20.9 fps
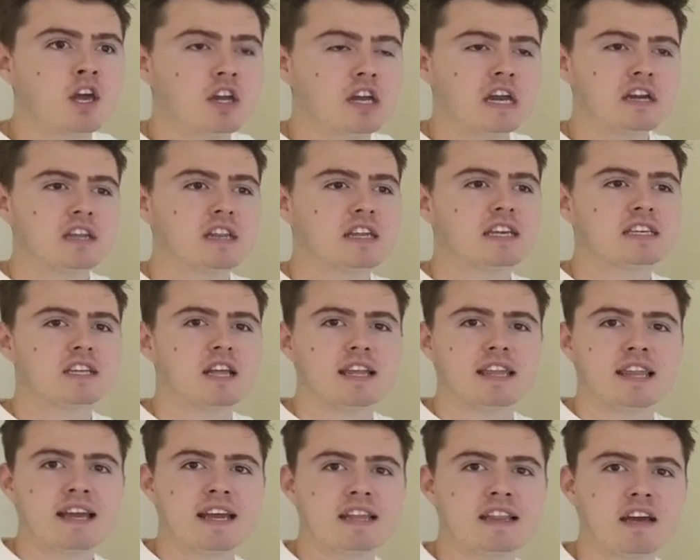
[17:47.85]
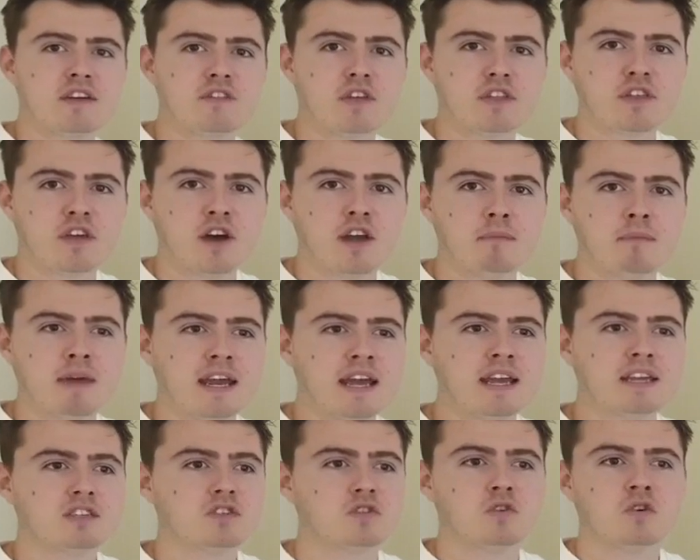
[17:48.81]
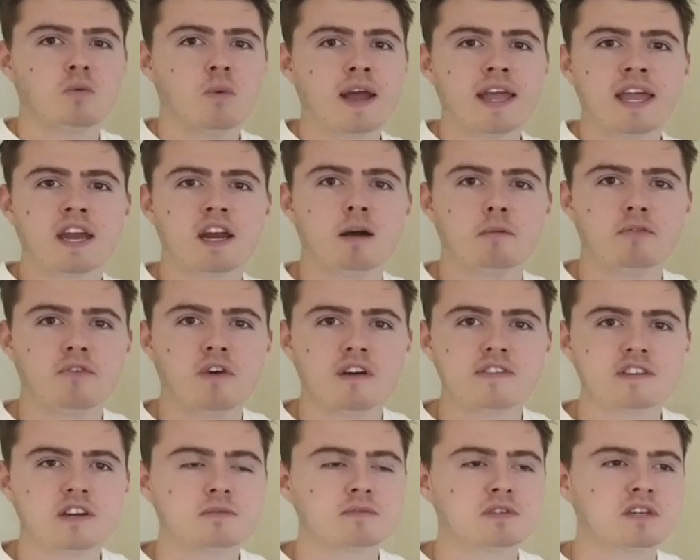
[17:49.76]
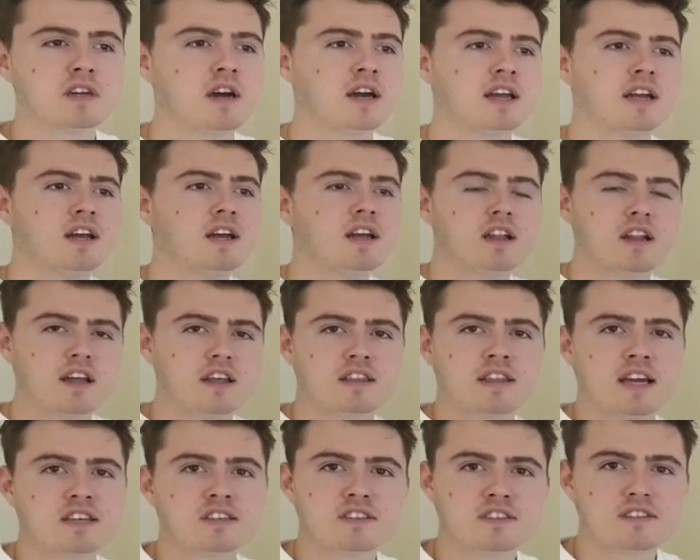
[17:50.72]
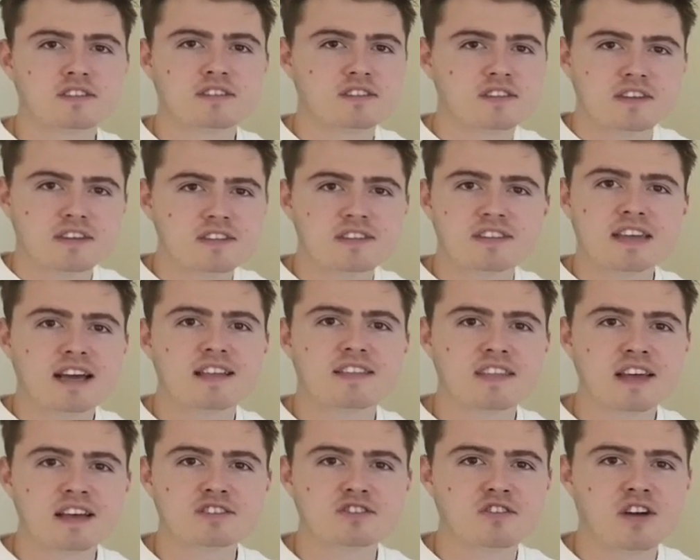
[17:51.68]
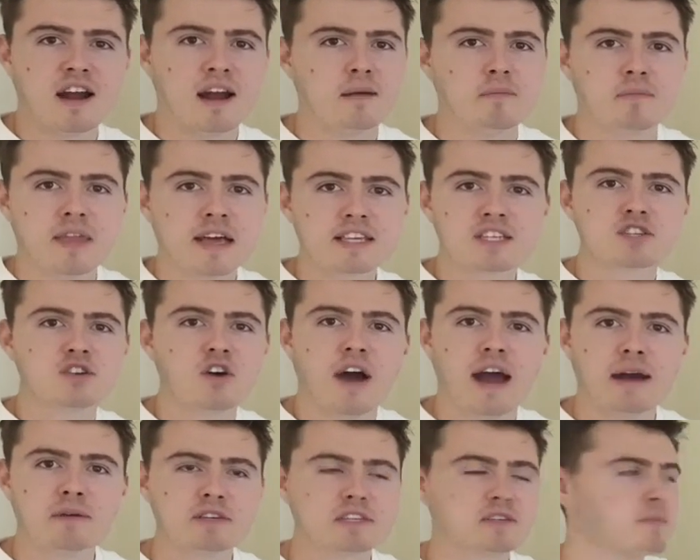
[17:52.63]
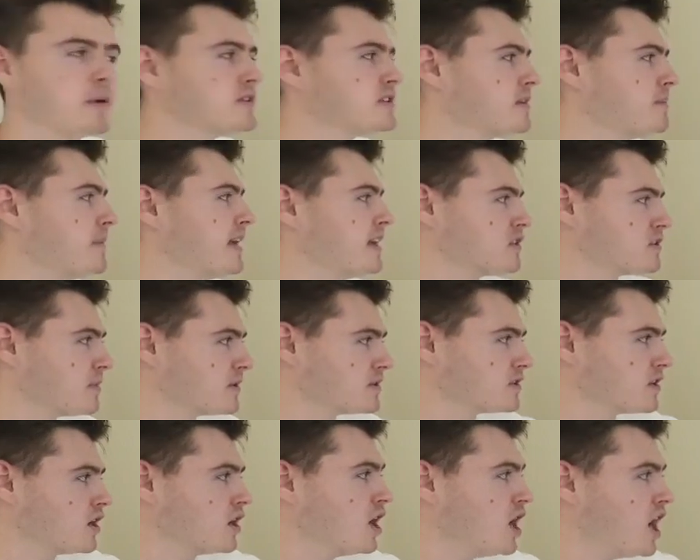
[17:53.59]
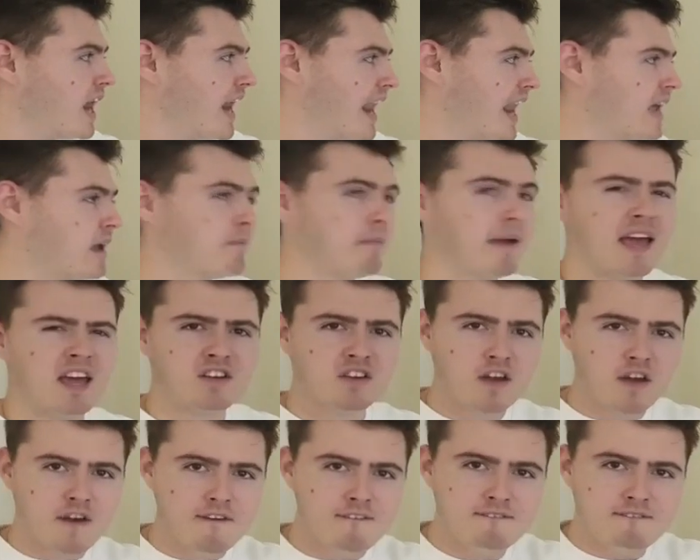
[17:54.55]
None of this like laying there for 30 minutes or waking up 5 times a night. Like, that's crap. That's not how it's supposed to be. You're supposed to lay in bed,